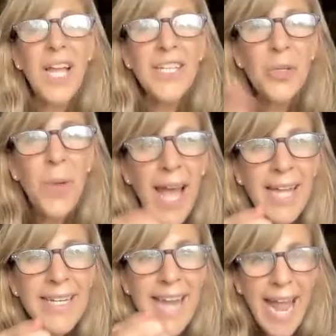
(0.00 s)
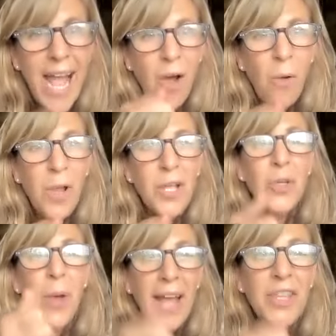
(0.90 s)
like, you had
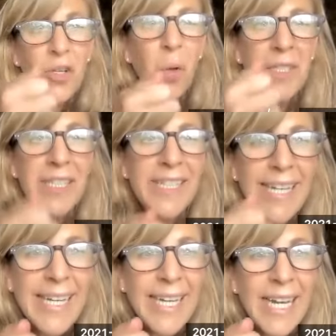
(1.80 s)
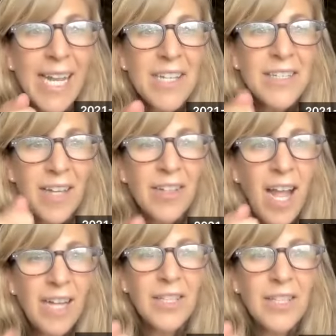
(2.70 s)
the golden key to
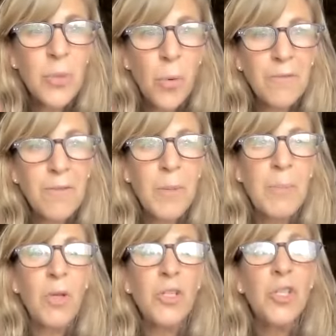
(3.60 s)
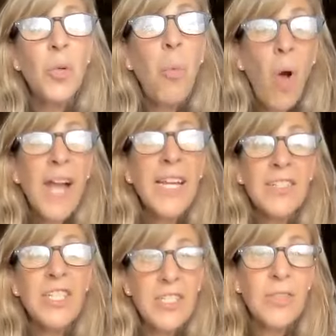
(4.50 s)
unlock the door for people, and you wanted to